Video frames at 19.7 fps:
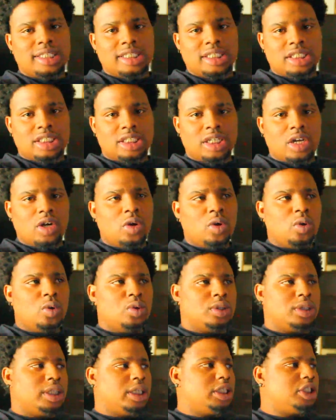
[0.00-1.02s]
to
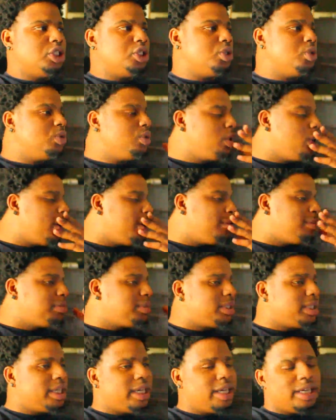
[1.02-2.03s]
shows? Did you, you know what I'm
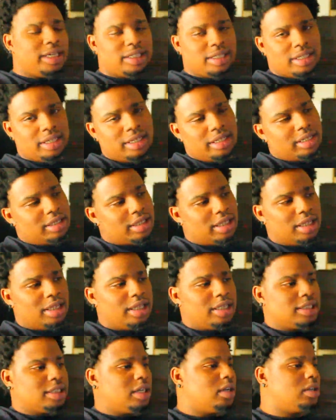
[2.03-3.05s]
saying? The
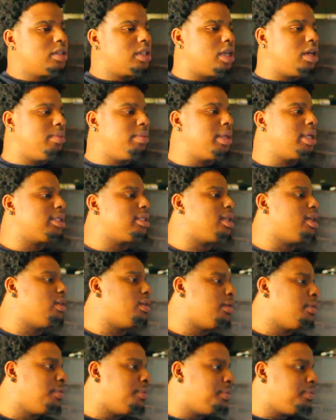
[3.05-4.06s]
list goes on. Let's
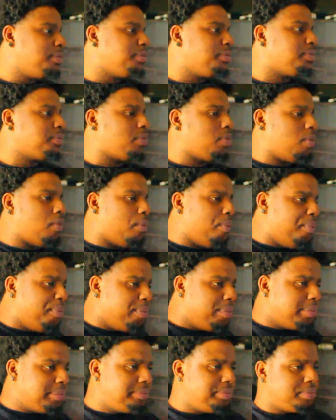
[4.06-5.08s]
go. Two
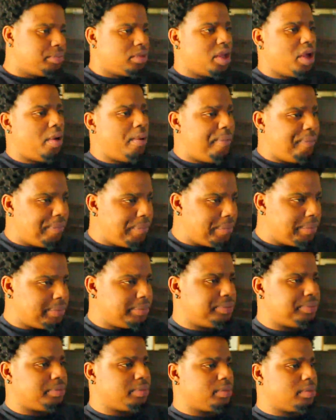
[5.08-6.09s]
best friends that I
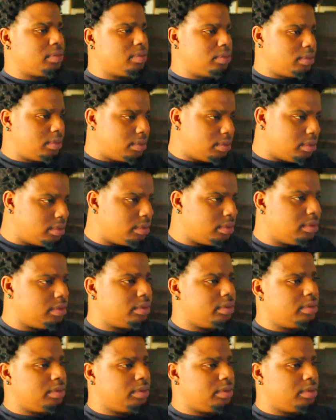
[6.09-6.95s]
just met. Someone